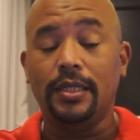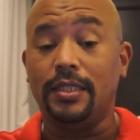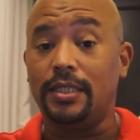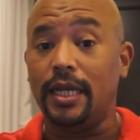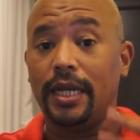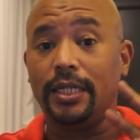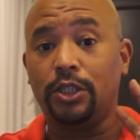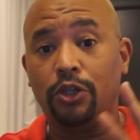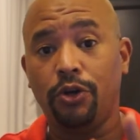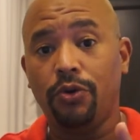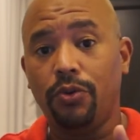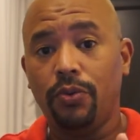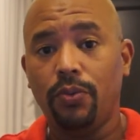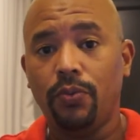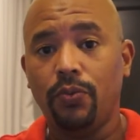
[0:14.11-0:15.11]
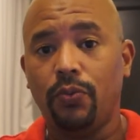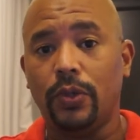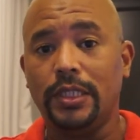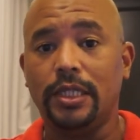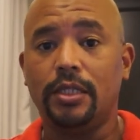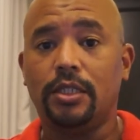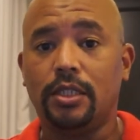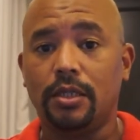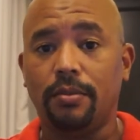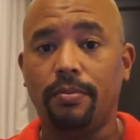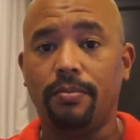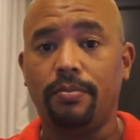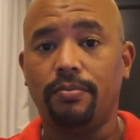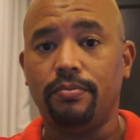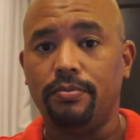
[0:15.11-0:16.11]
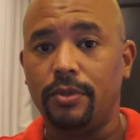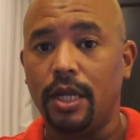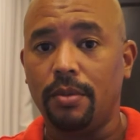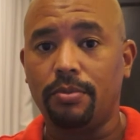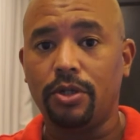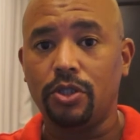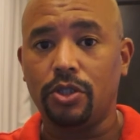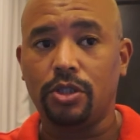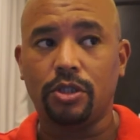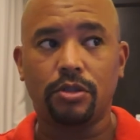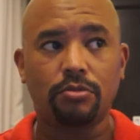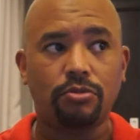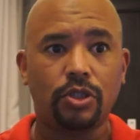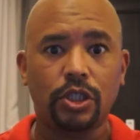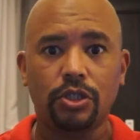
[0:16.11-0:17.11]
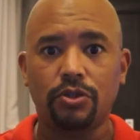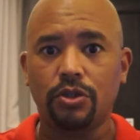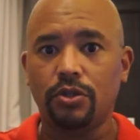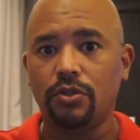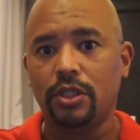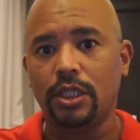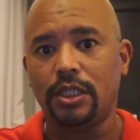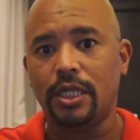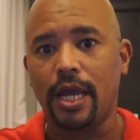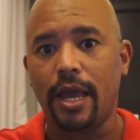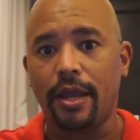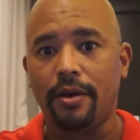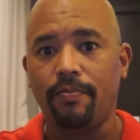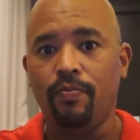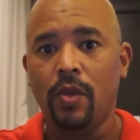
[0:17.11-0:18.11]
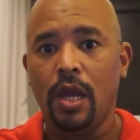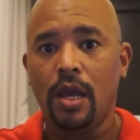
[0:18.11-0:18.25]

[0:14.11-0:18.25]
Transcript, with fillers: Day two, we did some numbers 0 to 10.